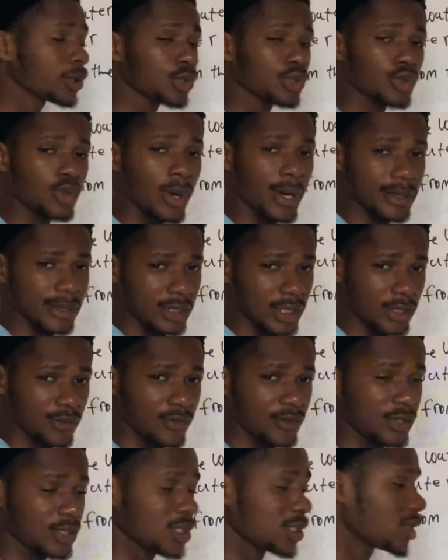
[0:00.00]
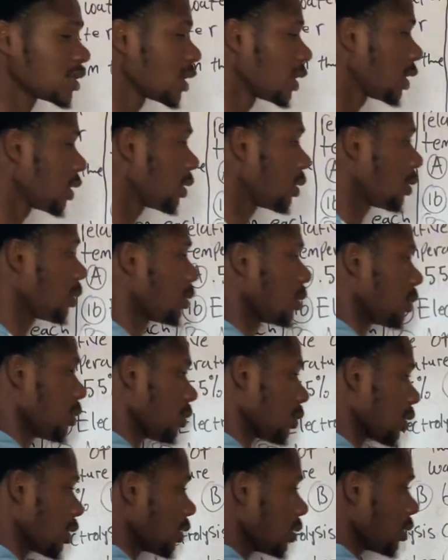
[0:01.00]
also has 6 faces.
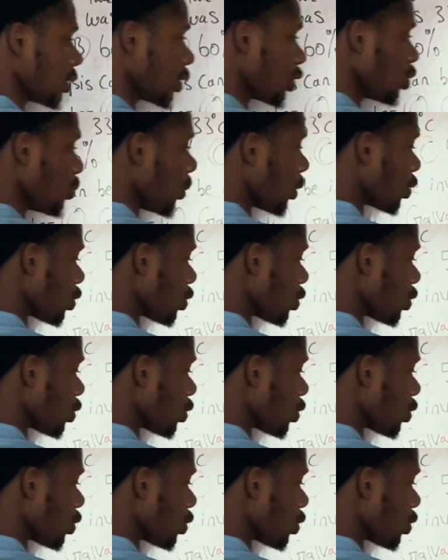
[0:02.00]
Okay, a keyboard